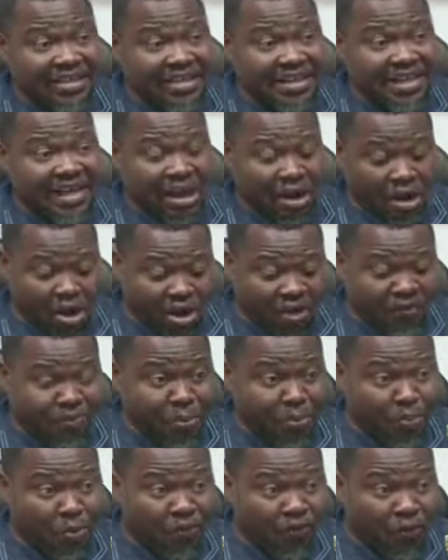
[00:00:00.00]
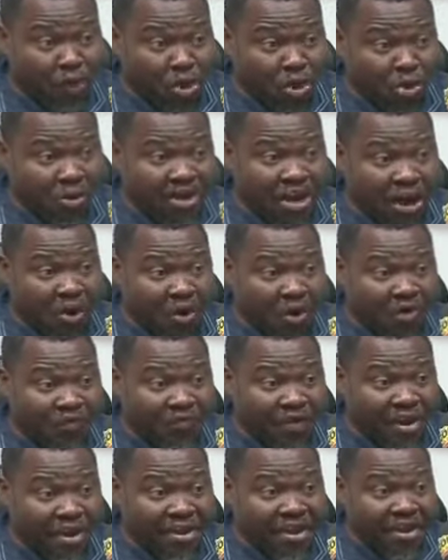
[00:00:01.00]
a lot of people following the
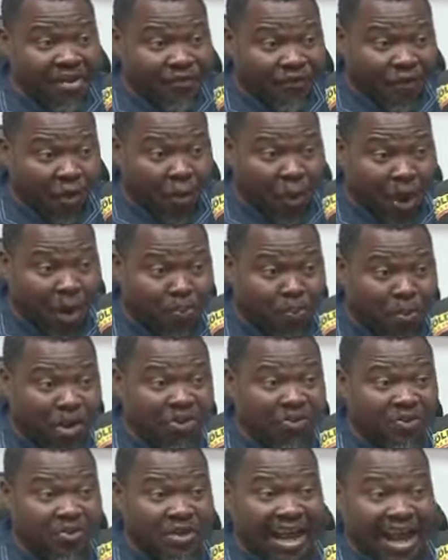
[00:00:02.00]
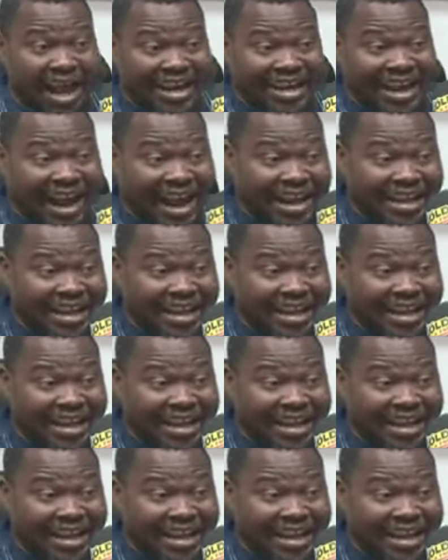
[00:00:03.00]
convoy from one point to the other.